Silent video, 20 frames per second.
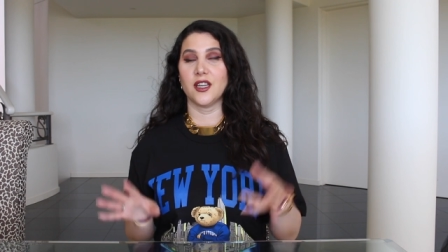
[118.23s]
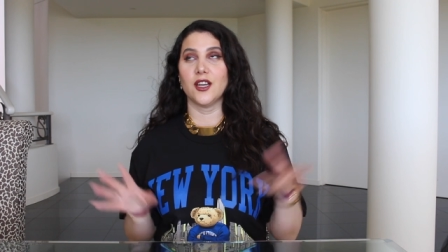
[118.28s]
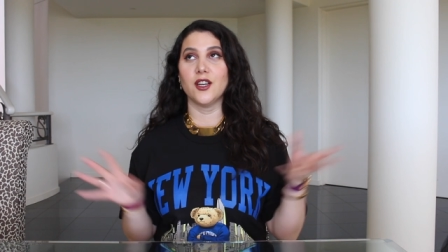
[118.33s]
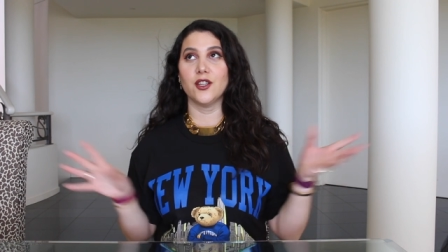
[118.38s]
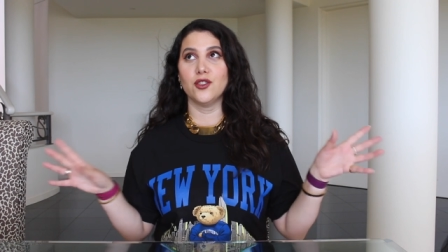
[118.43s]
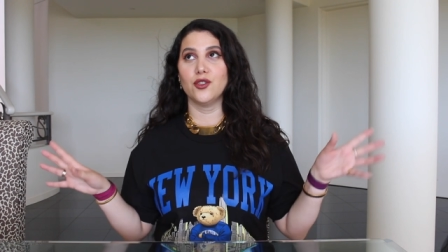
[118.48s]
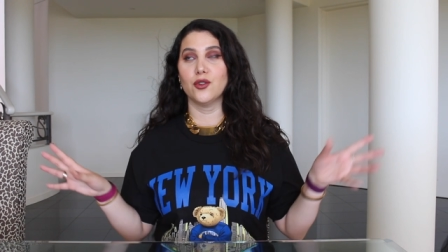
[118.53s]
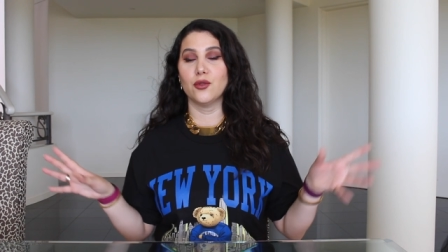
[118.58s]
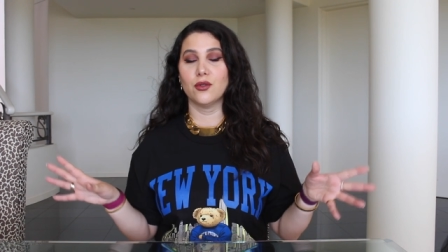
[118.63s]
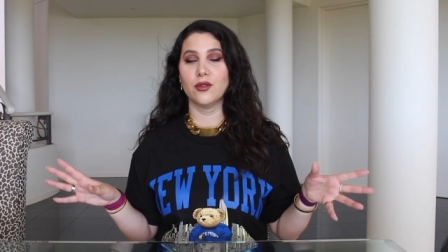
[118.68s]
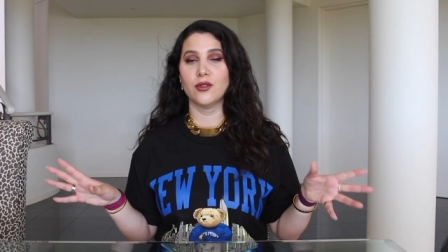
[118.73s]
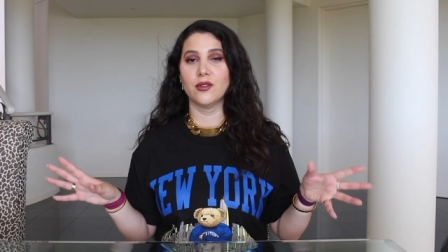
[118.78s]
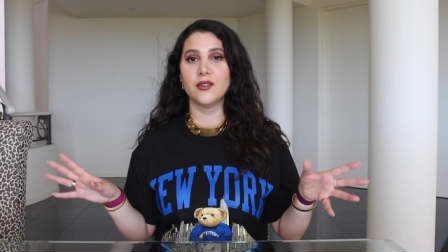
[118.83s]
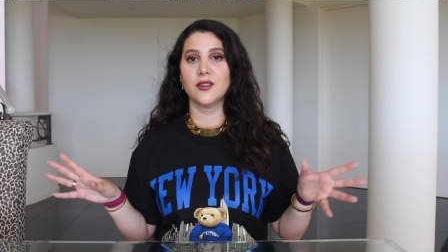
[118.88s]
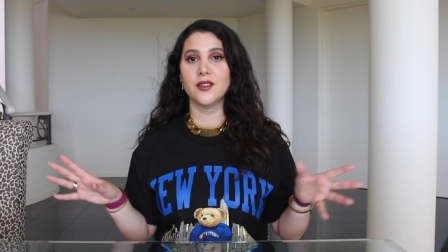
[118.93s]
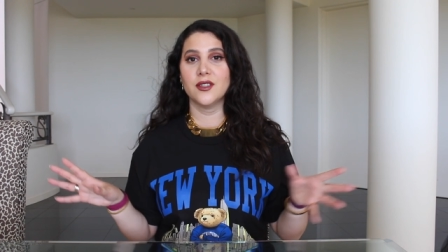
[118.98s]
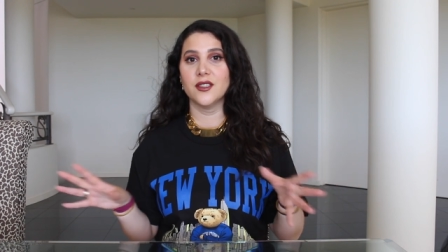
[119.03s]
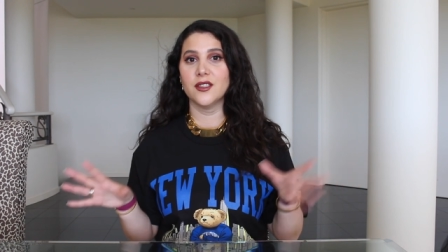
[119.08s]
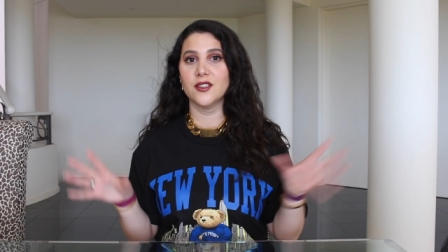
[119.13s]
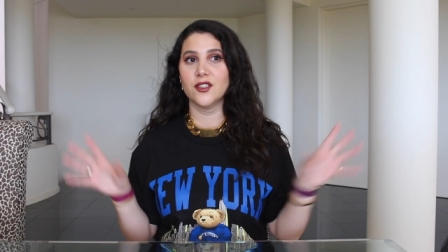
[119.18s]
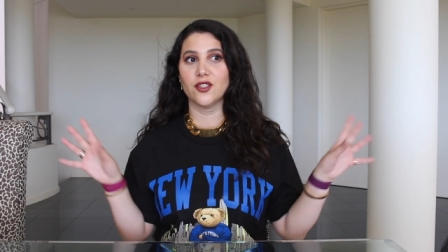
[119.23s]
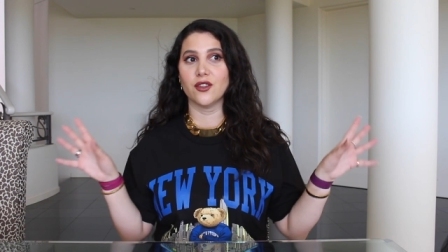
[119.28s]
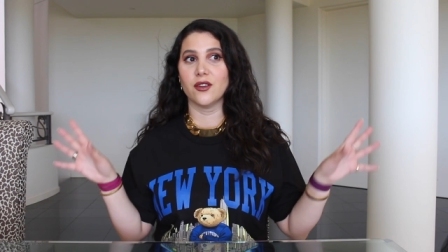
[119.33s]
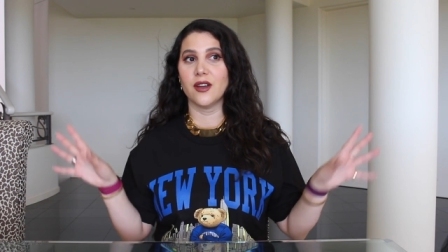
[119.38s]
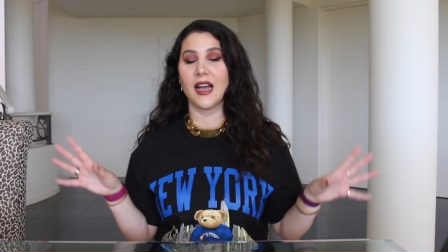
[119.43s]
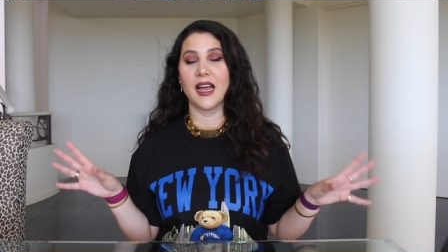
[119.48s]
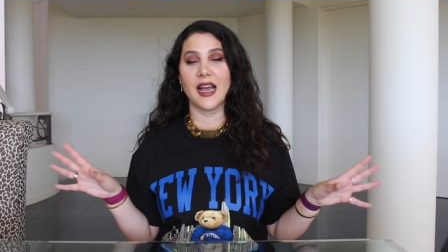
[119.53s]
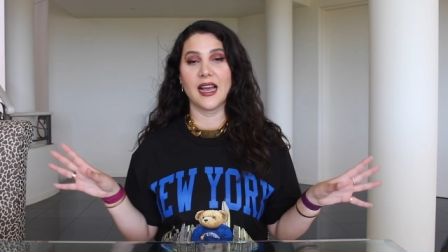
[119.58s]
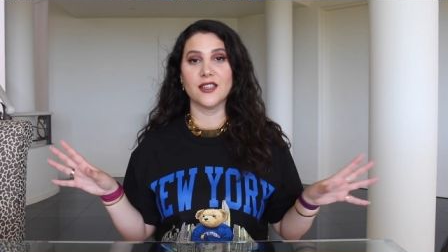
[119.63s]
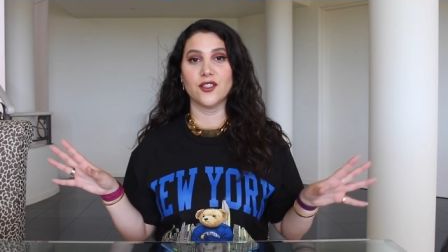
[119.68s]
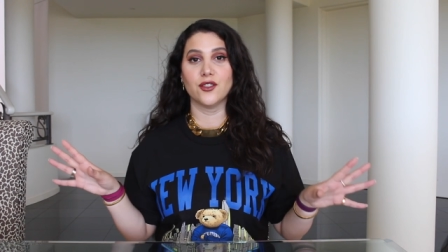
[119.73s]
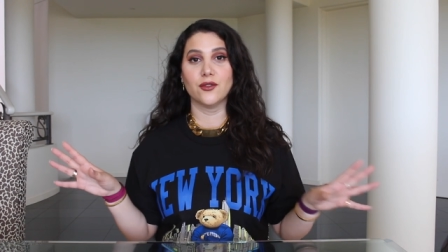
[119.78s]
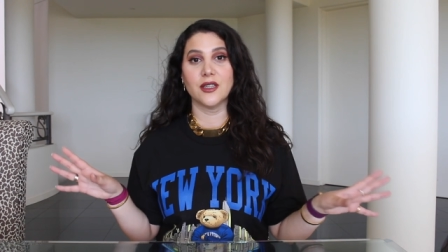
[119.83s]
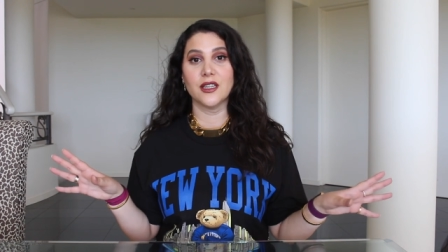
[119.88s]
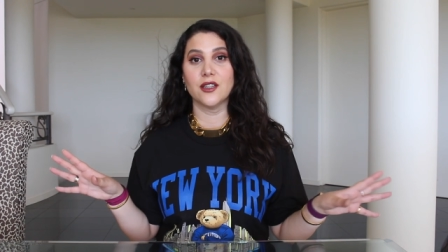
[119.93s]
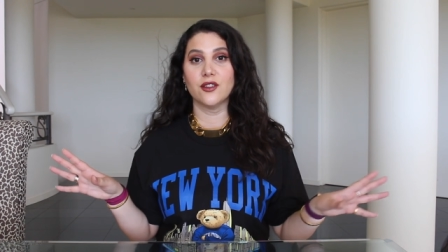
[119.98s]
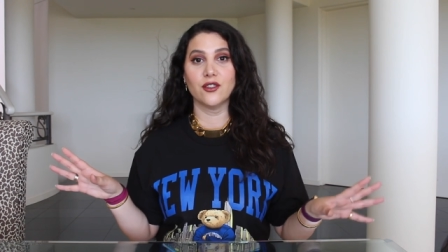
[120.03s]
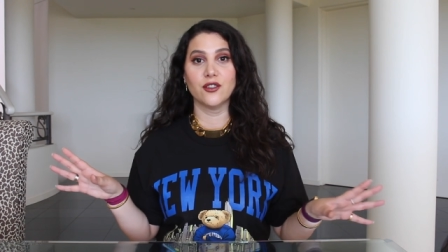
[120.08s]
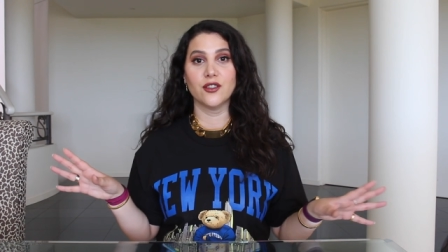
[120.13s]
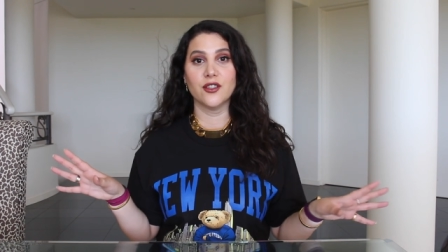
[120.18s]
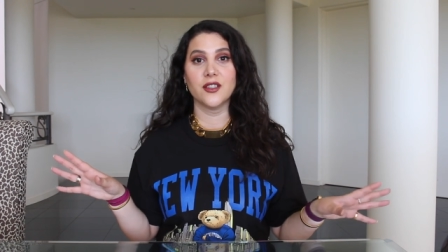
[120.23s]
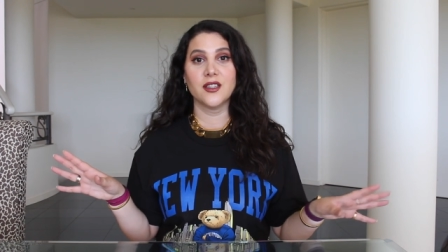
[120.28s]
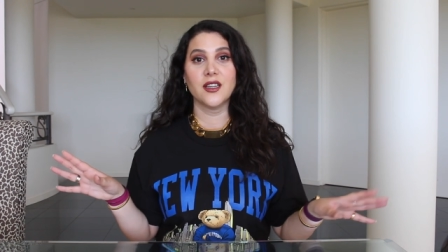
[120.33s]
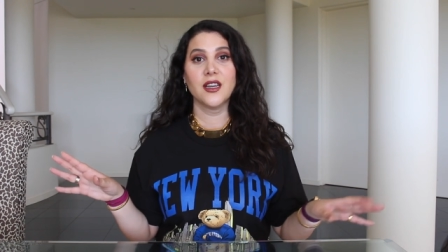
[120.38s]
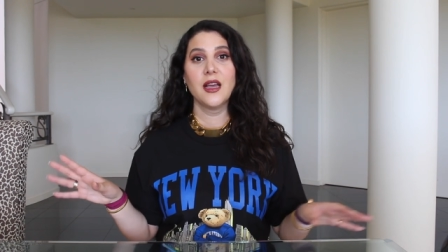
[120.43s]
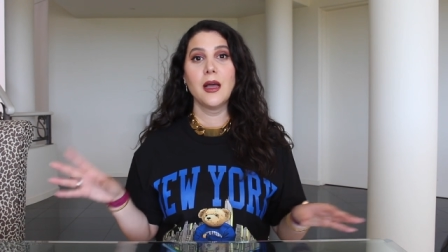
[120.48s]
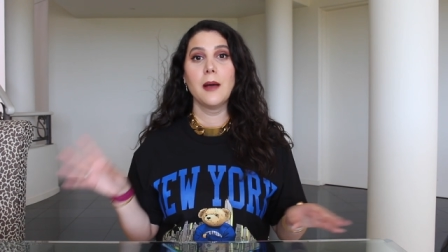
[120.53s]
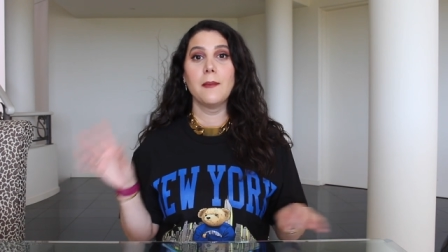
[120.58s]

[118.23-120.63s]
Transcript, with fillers: adore so I had to include.